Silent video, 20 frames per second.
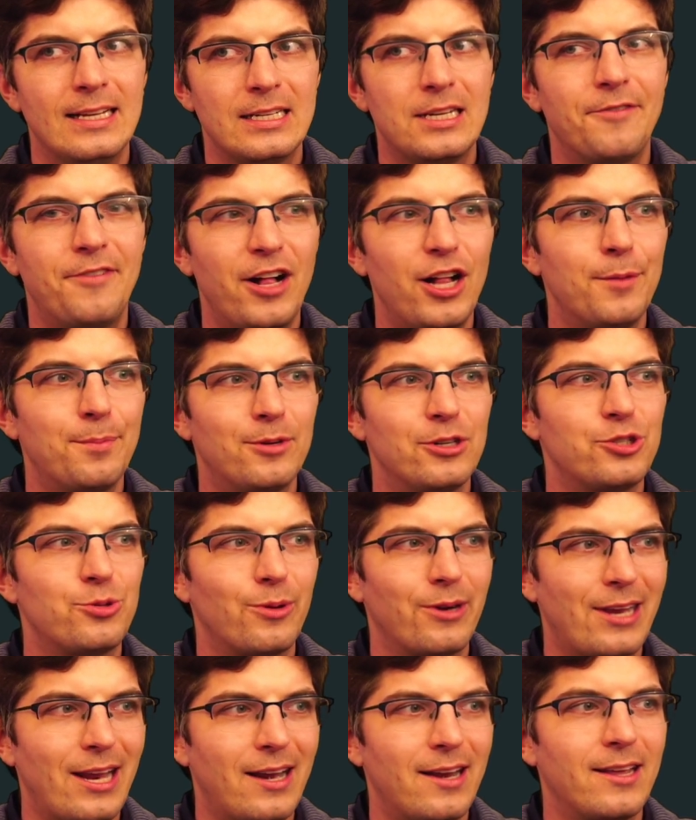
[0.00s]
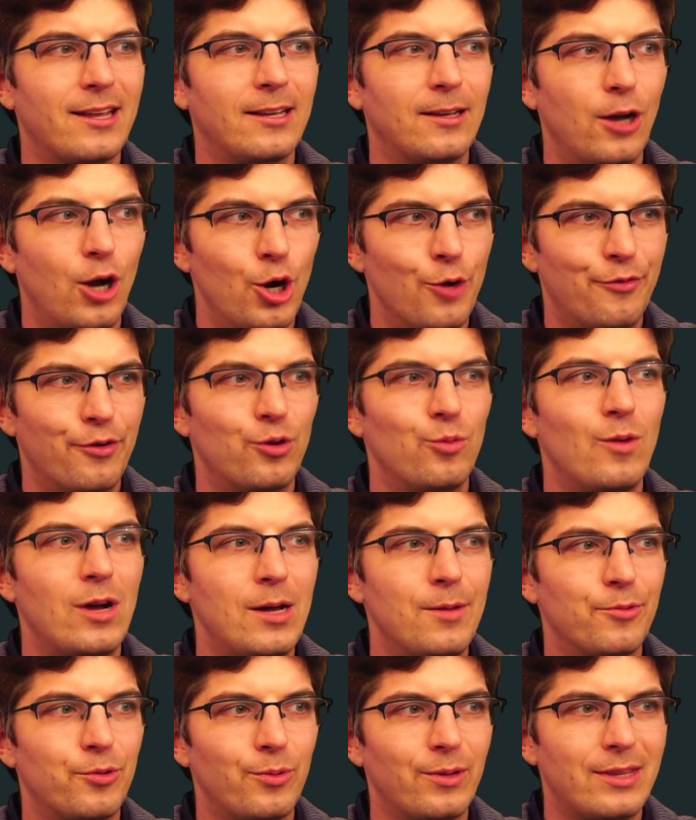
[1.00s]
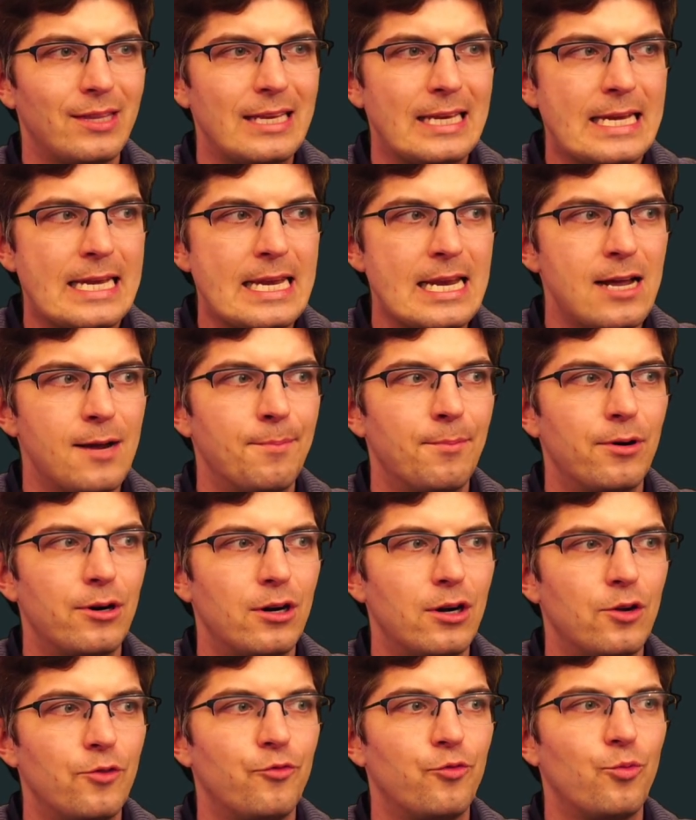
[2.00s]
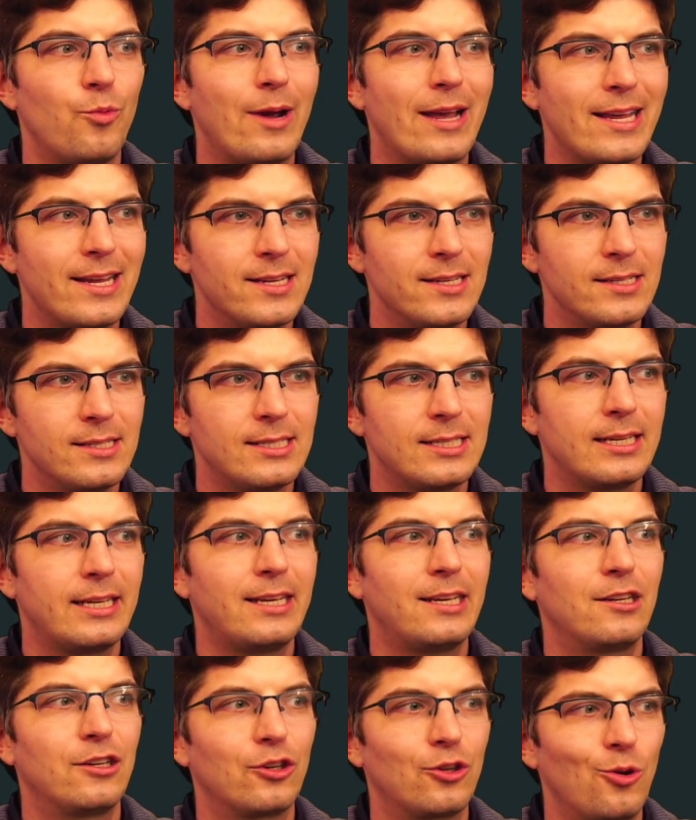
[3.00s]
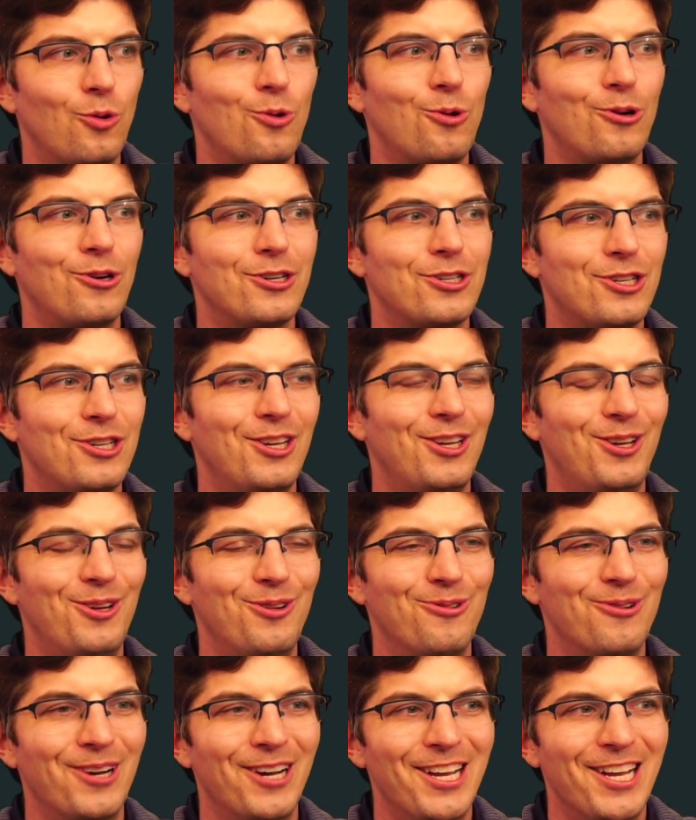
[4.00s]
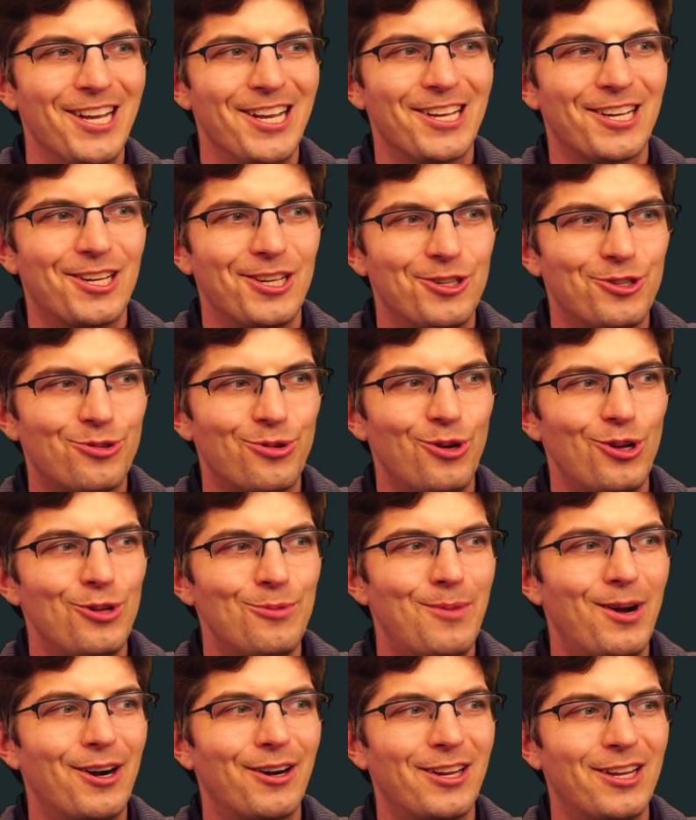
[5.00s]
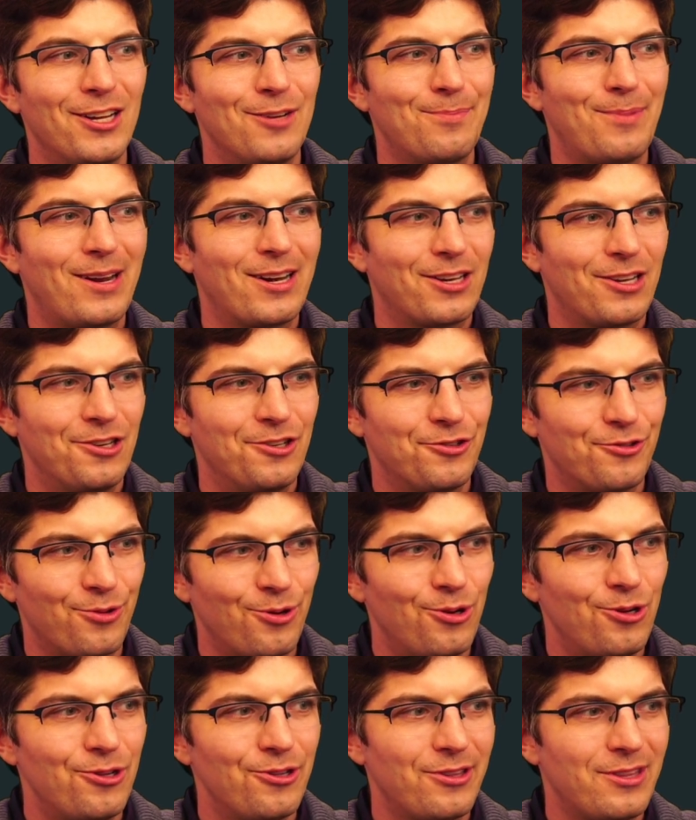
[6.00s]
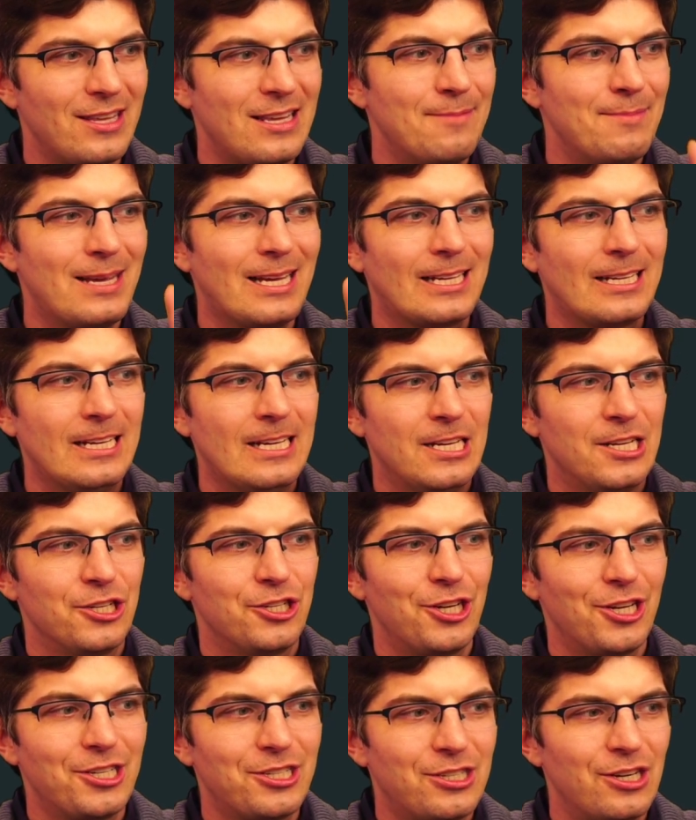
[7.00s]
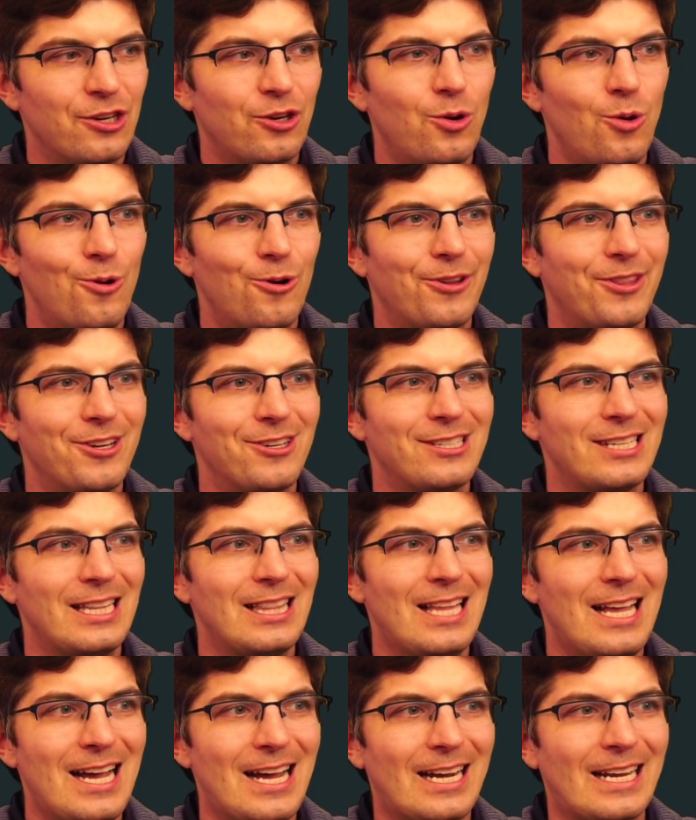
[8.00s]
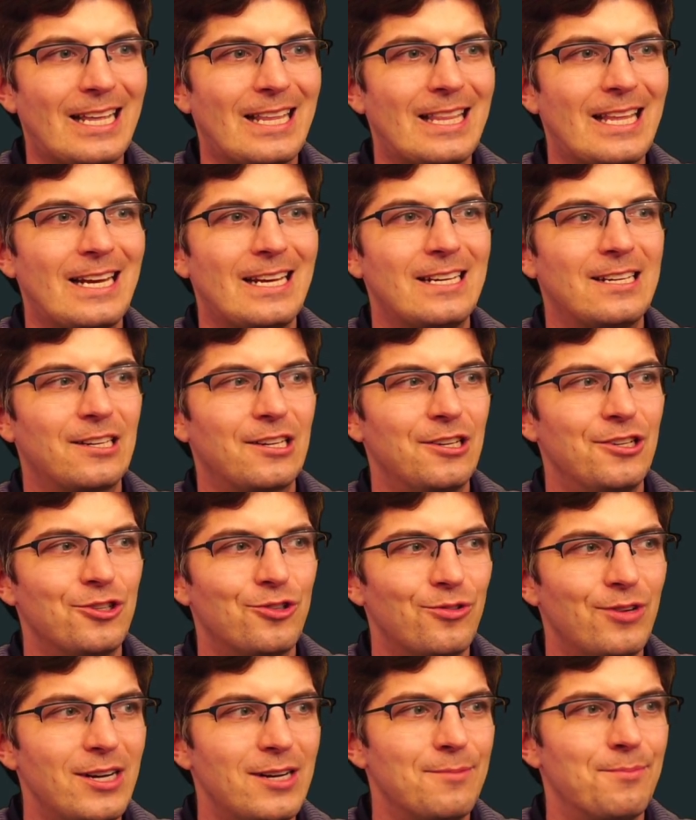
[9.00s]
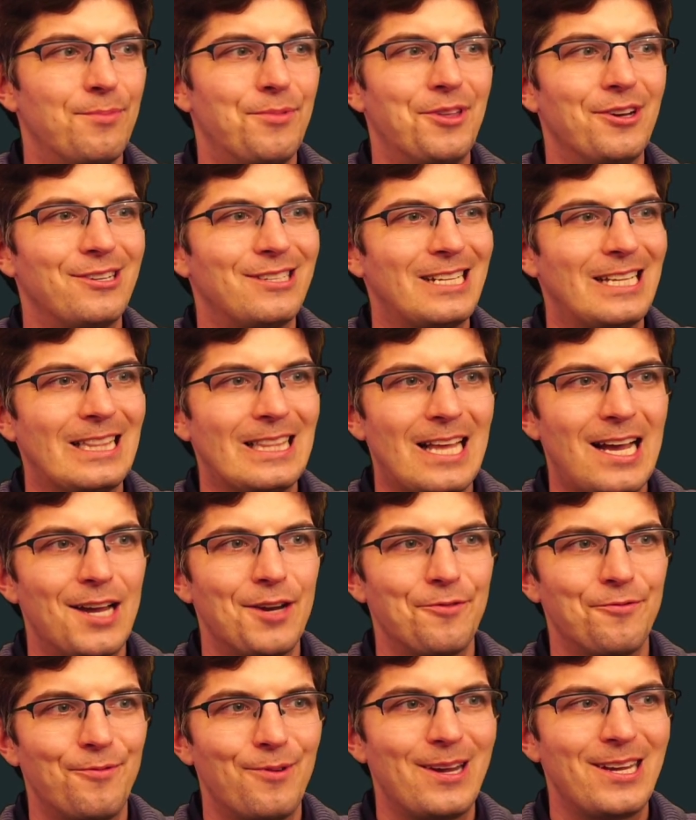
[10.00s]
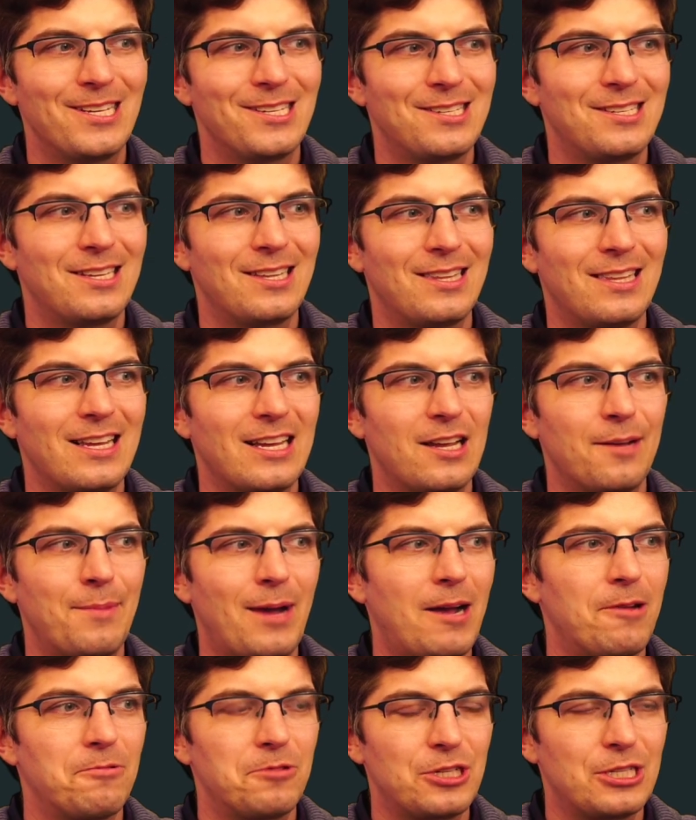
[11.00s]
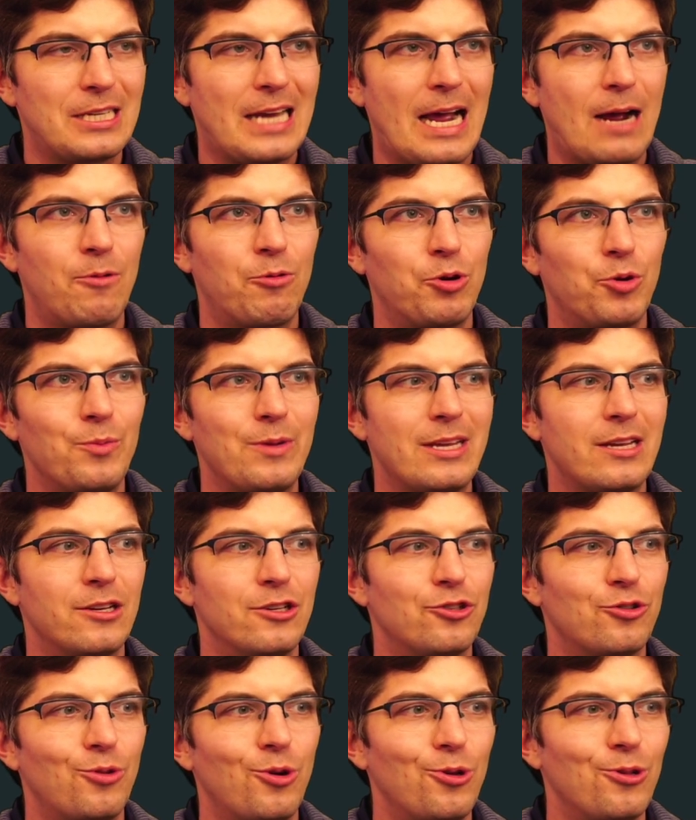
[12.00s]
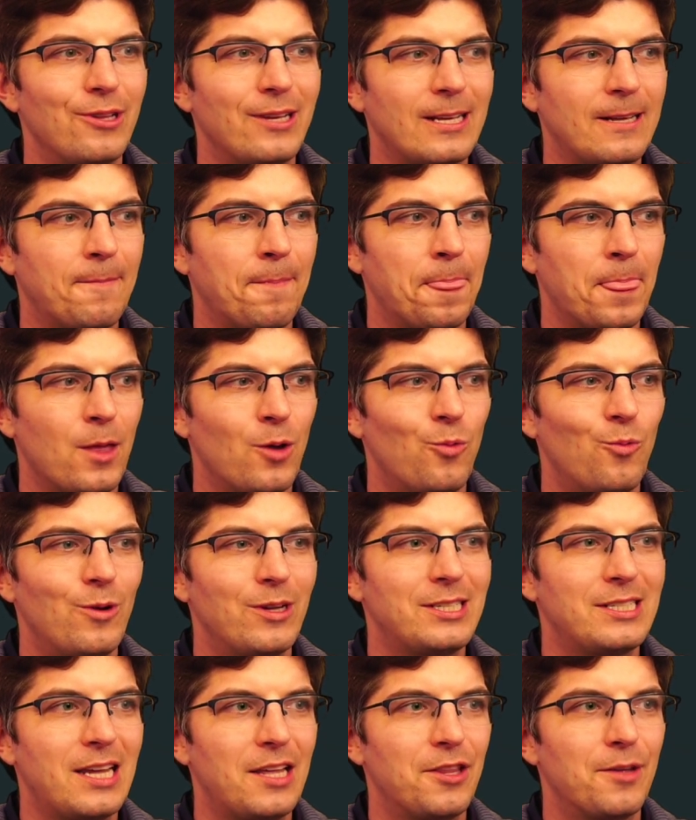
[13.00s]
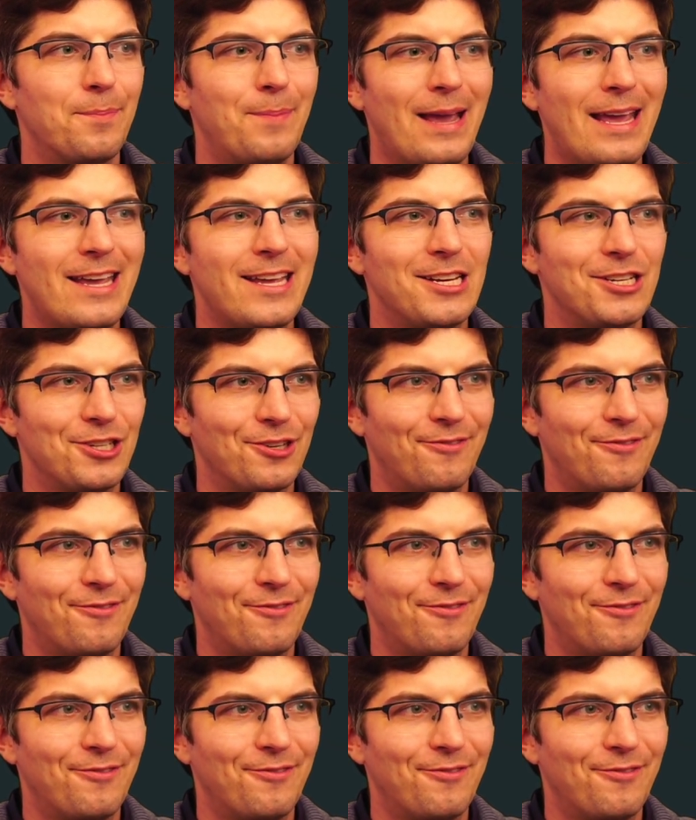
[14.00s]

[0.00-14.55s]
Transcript: Developers were getting overwhelmed with the number of ways in core to control markup and control theming. Just in core, there's a lot. And then in contrib, there's a lot of ways to think about just how are we controlling what's on the page.